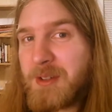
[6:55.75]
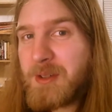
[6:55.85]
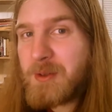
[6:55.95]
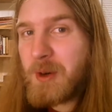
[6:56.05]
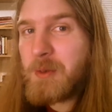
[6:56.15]

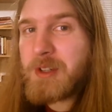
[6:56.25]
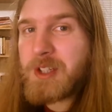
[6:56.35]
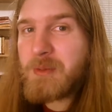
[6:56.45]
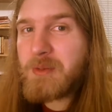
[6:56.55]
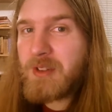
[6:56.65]
21
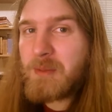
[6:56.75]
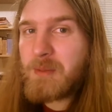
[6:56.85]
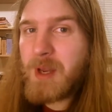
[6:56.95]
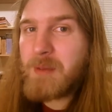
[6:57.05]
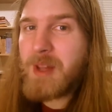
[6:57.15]
Jump Street
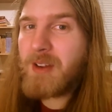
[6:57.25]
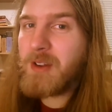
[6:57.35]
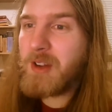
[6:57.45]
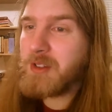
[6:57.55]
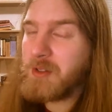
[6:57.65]
Men in Black
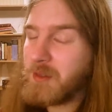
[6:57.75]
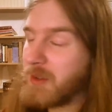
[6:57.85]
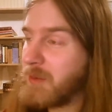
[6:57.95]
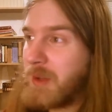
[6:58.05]
crossover.